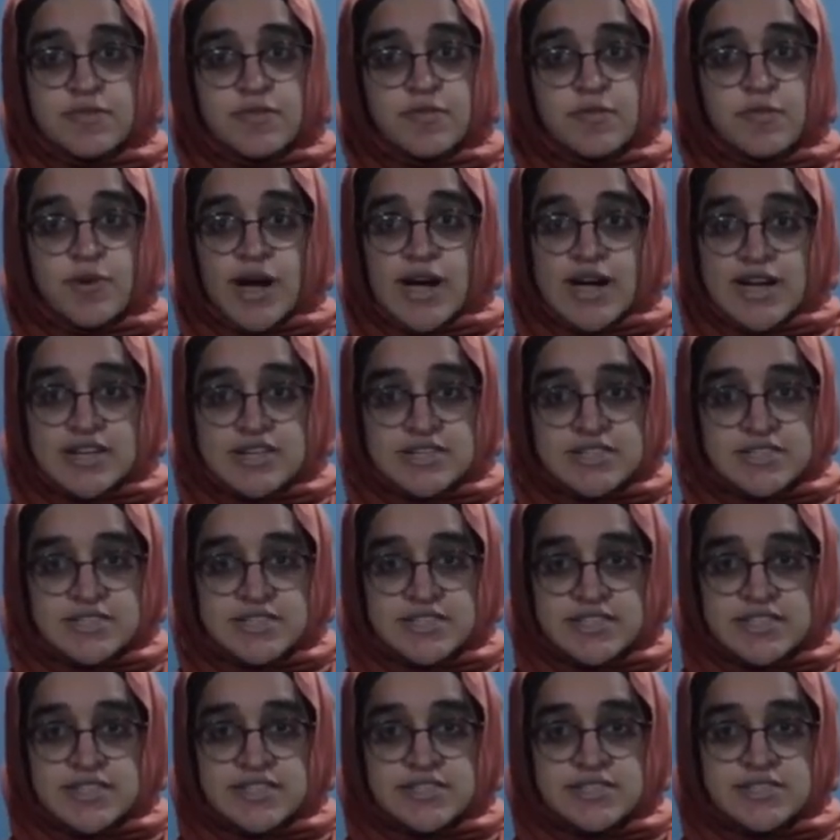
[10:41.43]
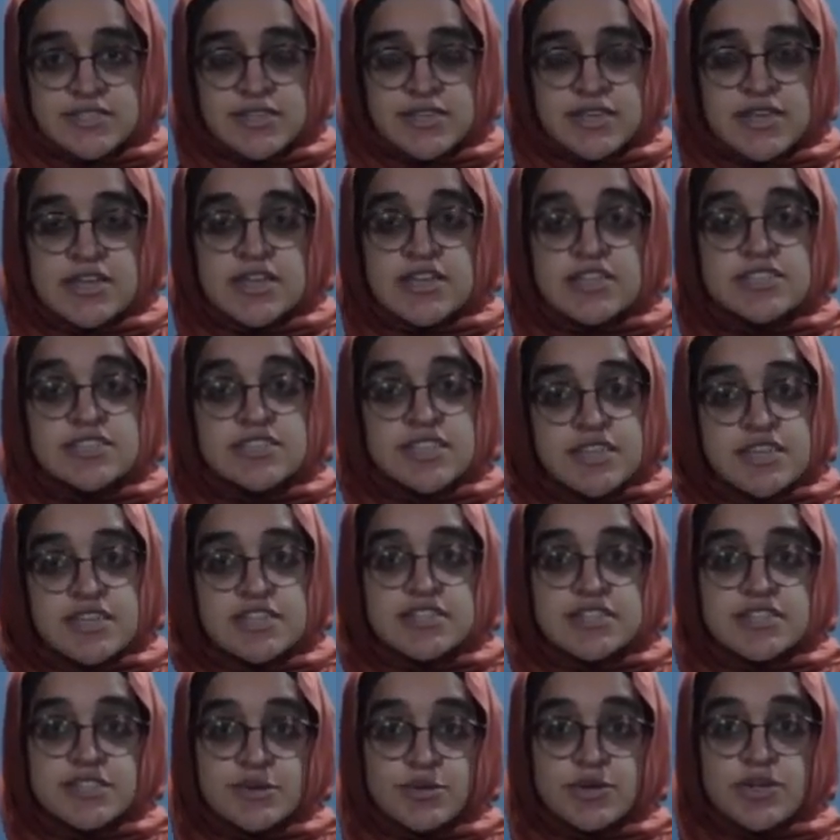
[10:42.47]
viruses,
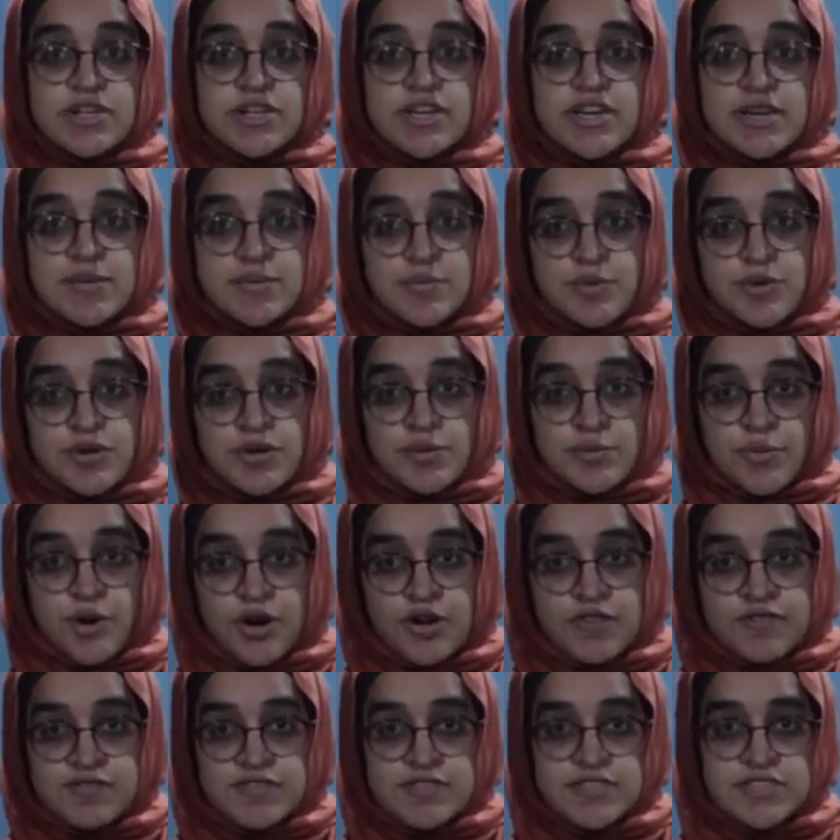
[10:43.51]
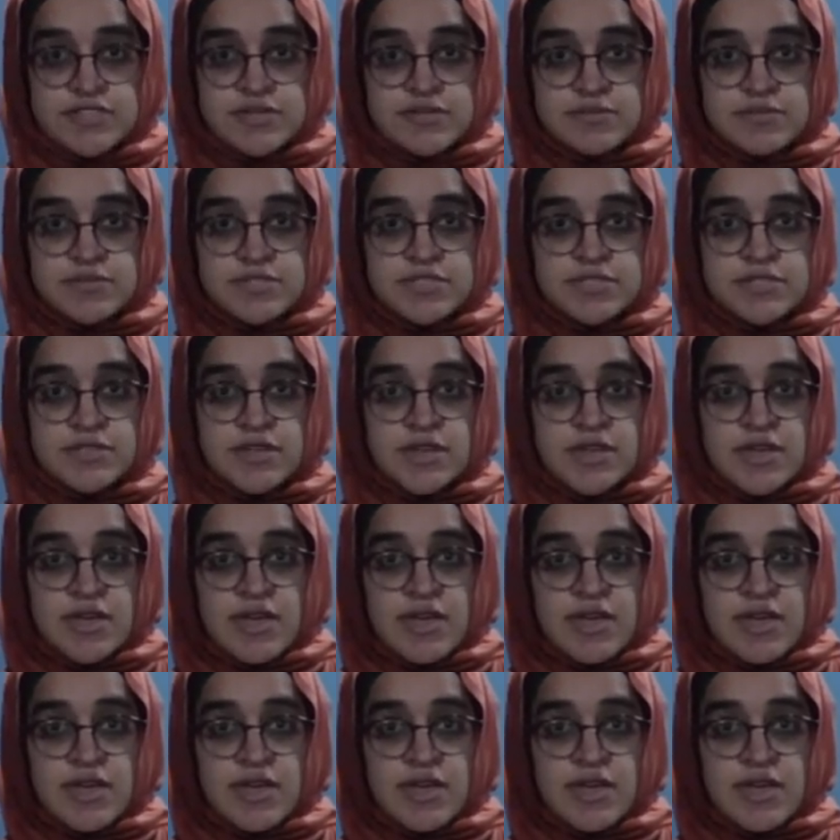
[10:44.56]
single nucleotide polymorphisms,